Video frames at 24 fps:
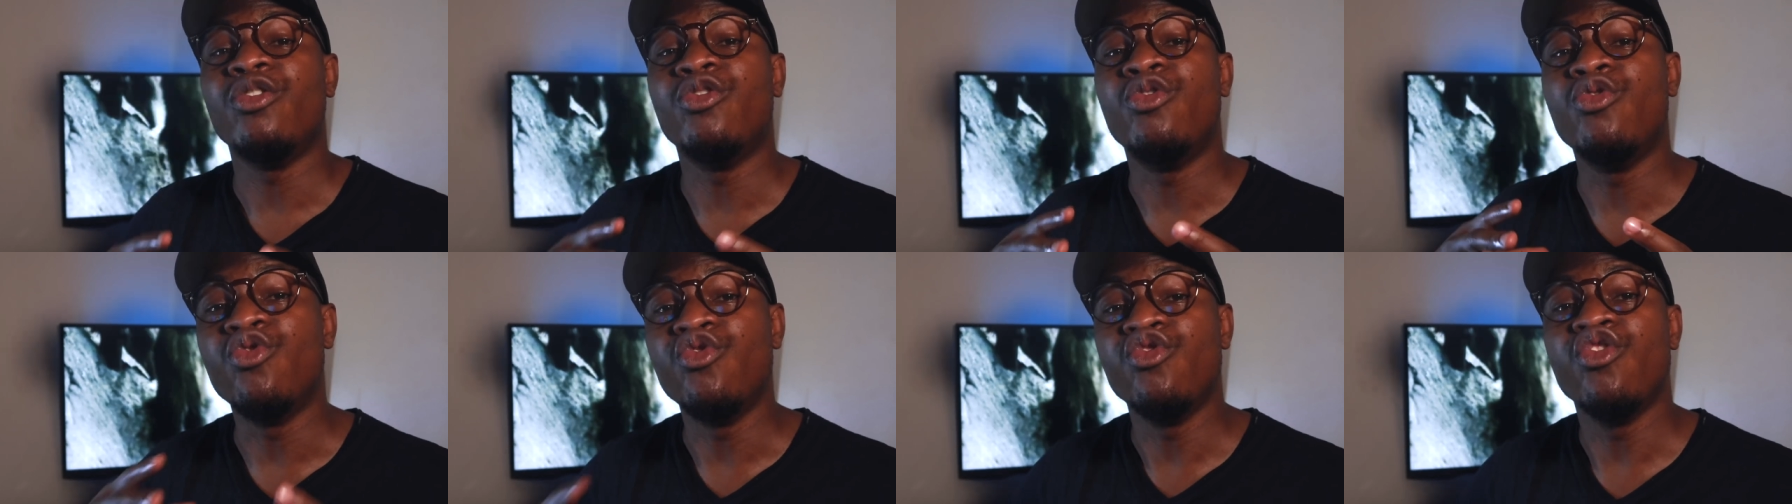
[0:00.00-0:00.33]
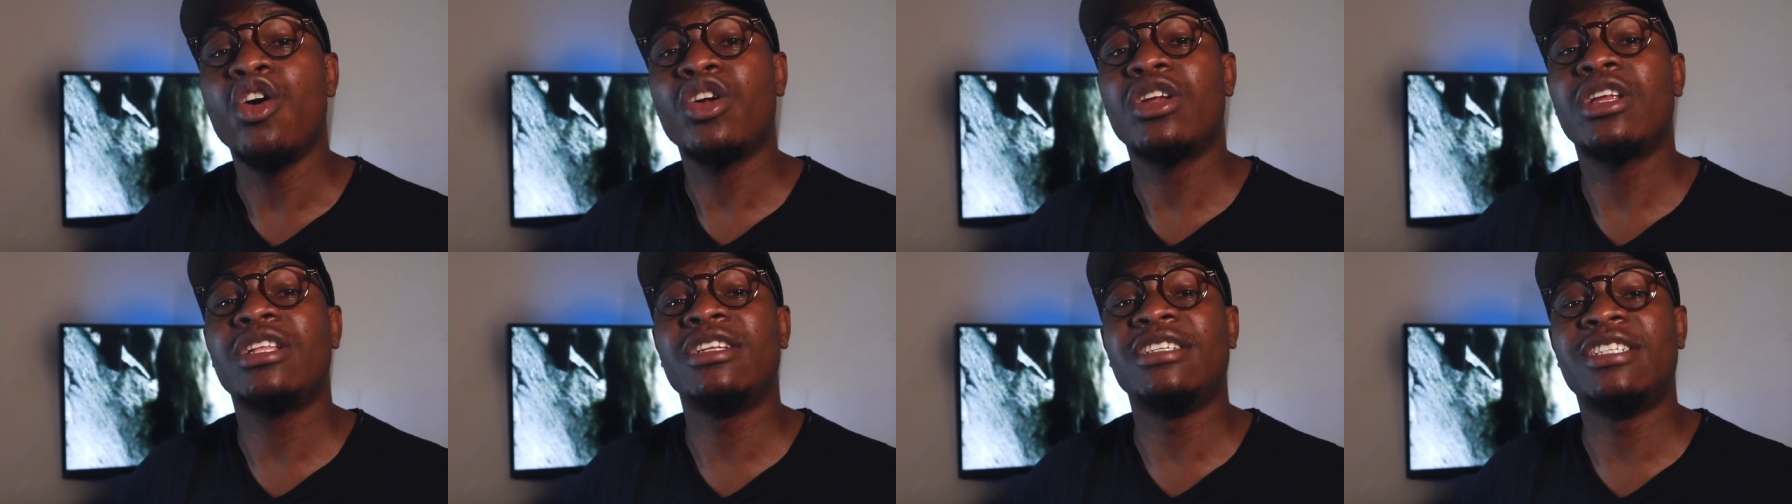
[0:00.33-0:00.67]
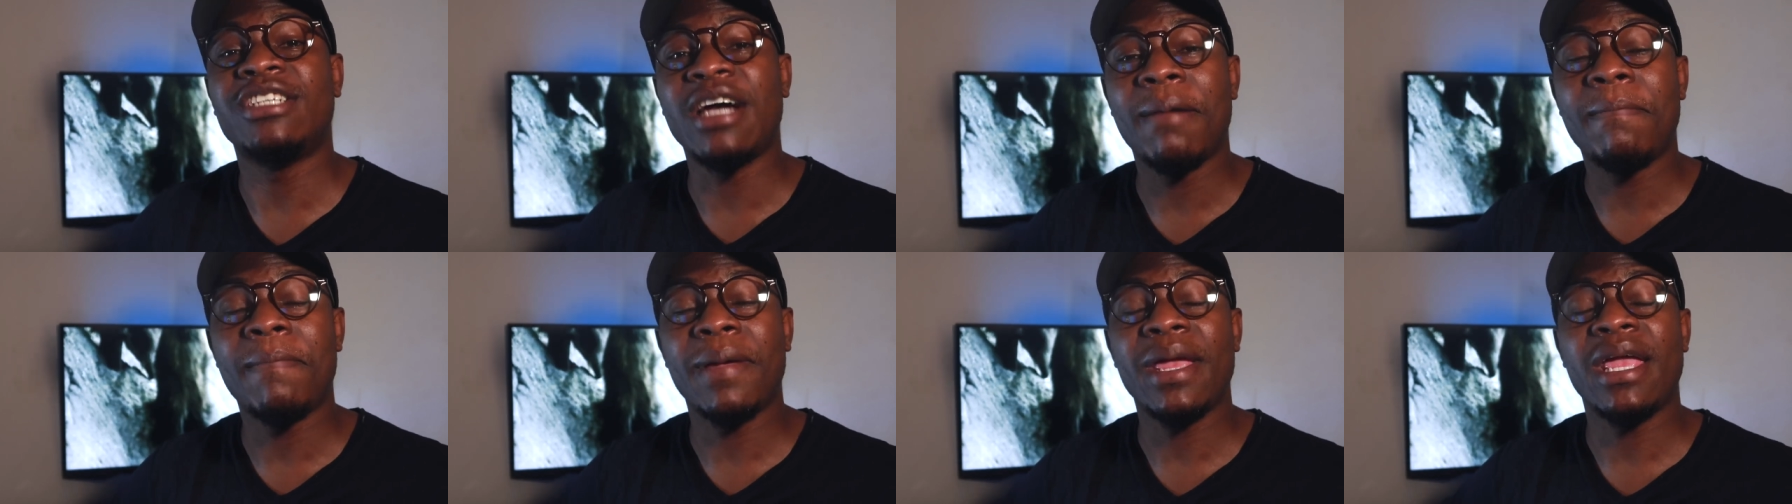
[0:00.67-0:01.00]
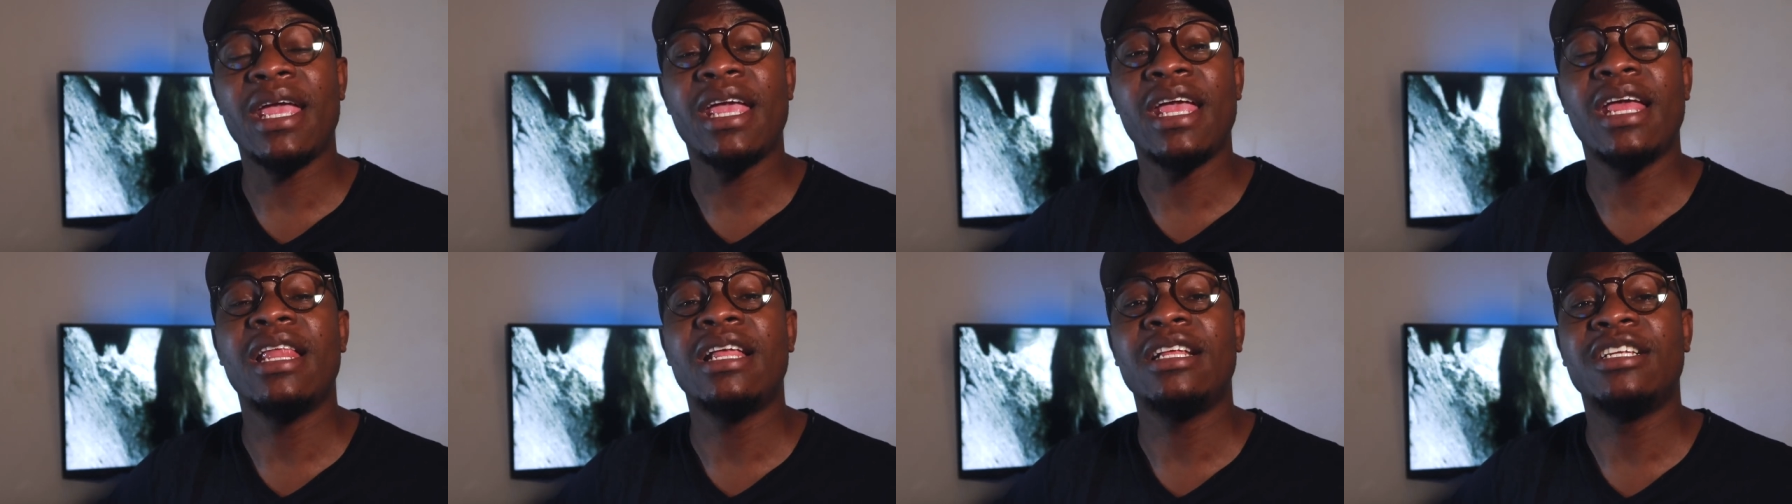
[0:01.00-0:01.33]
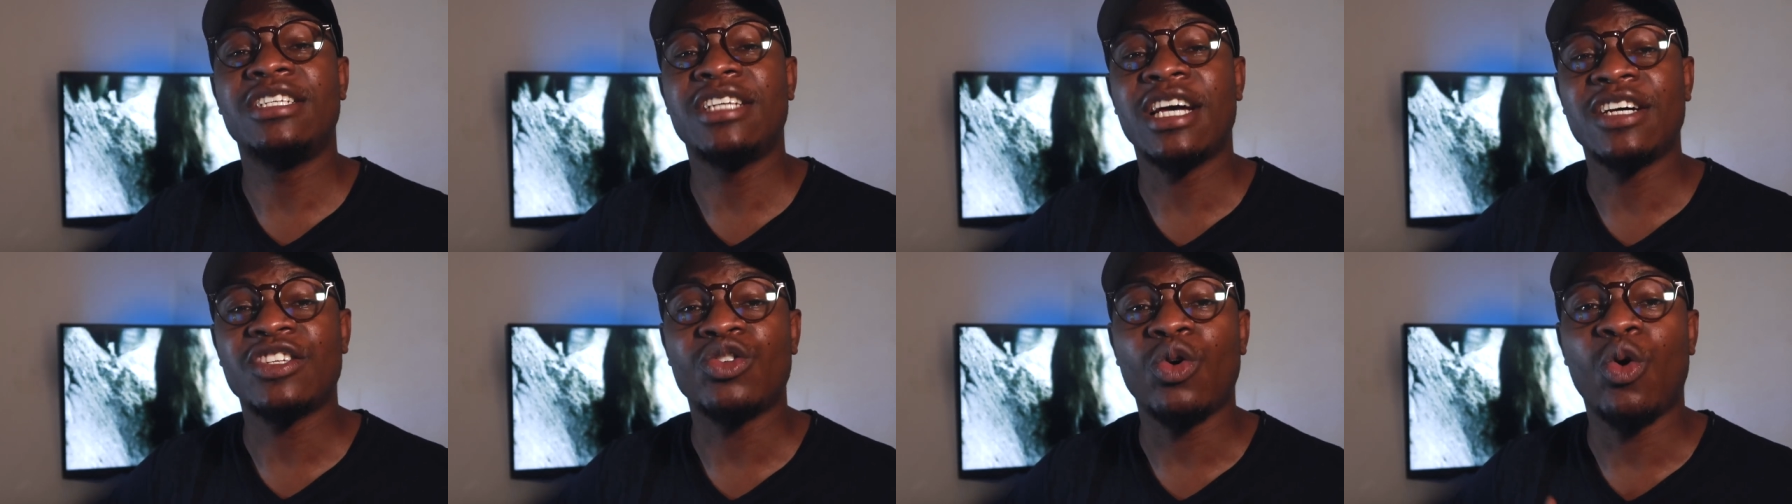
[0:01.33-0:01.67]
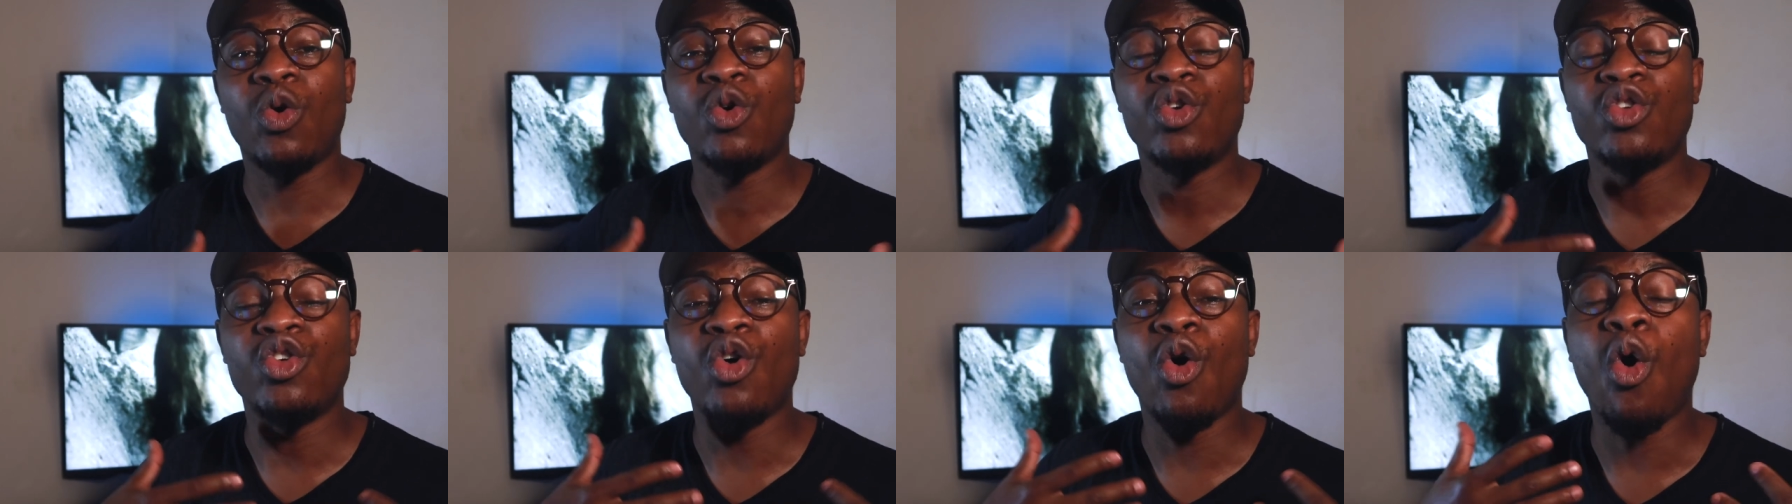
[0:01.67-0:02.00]
do not jump in
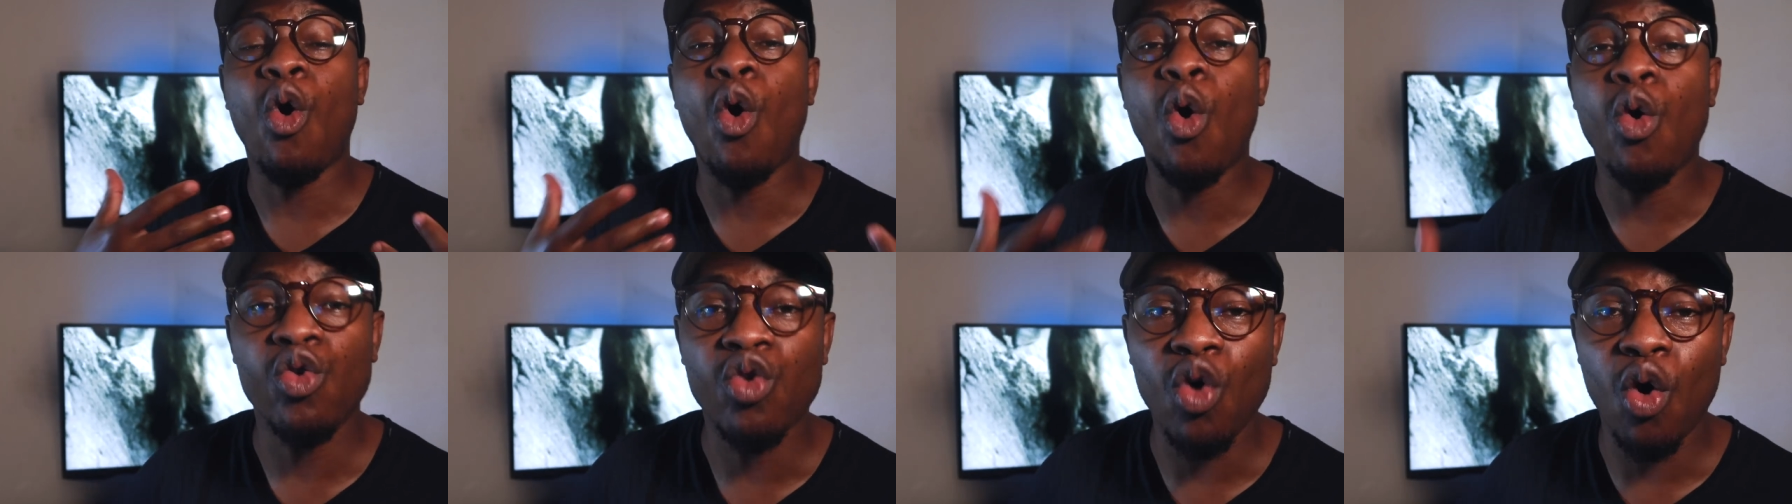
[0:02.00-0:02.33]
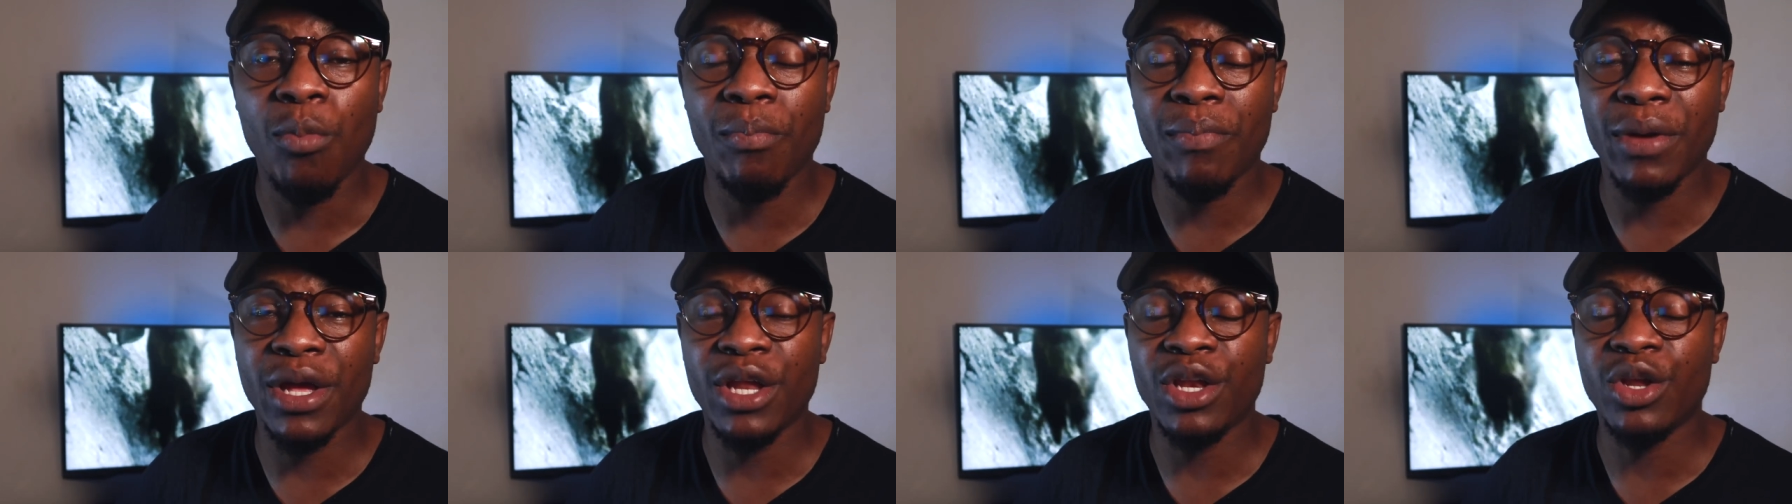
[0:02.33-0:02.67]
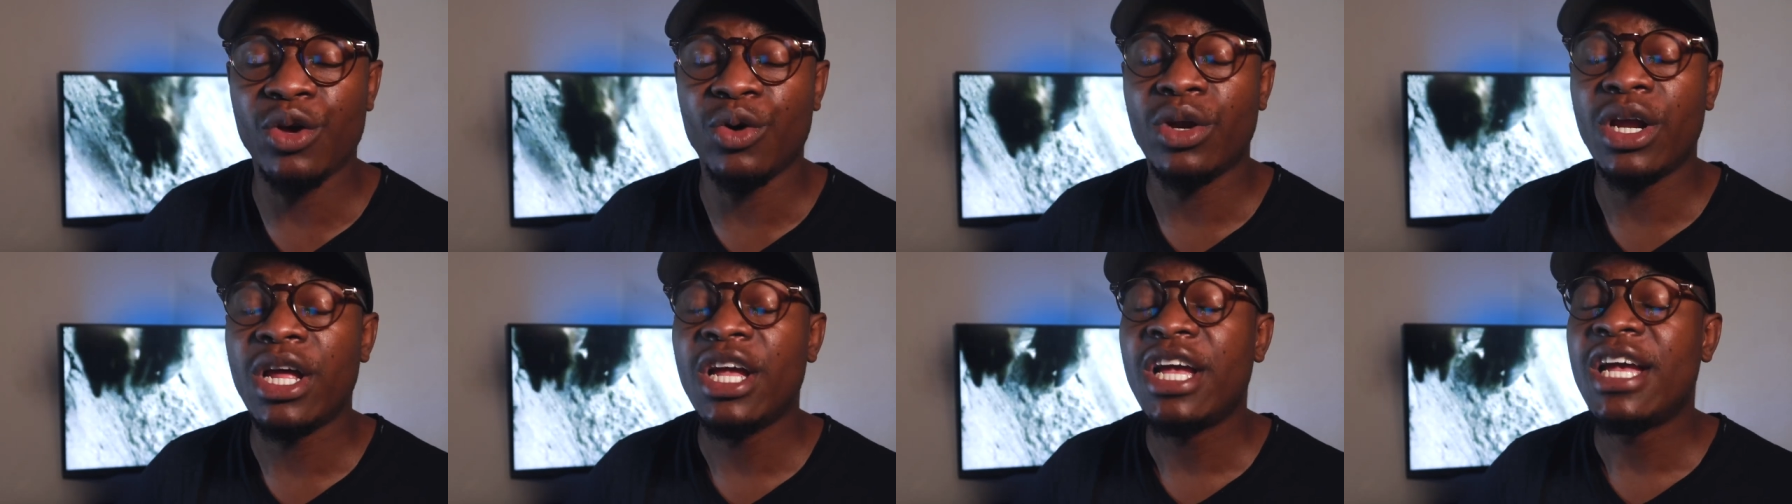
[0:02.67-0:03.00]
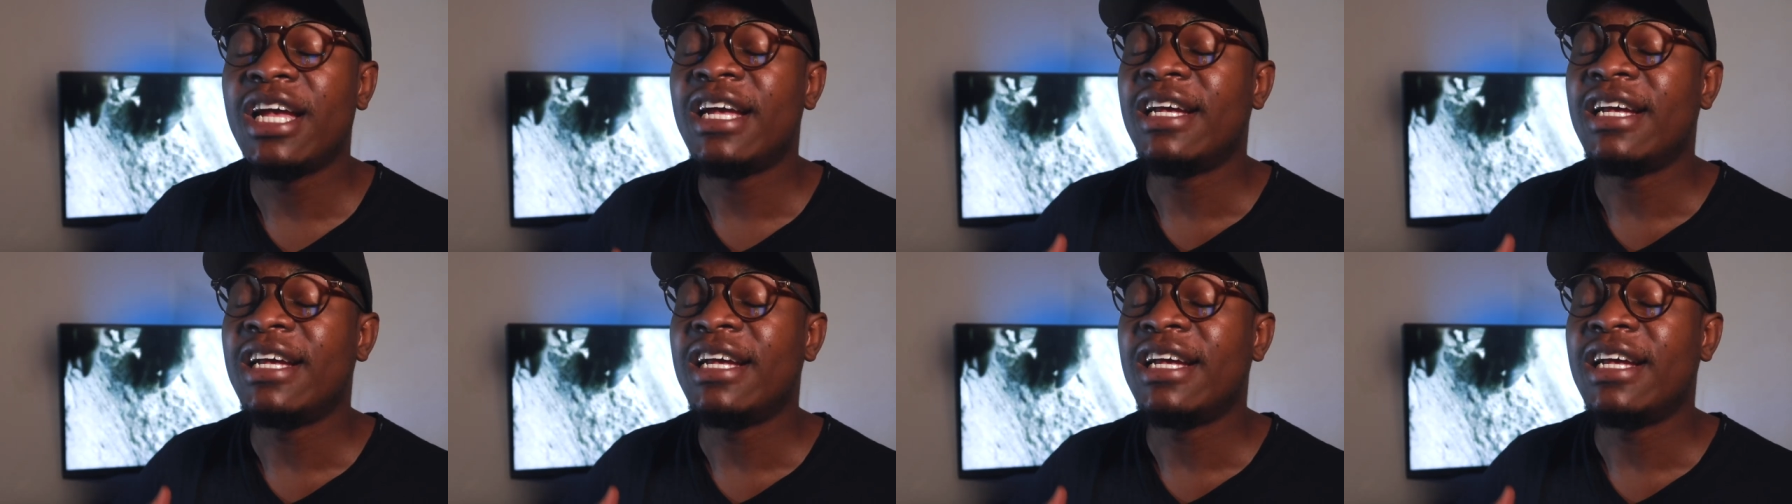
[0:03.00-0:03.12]
just on your own opinion.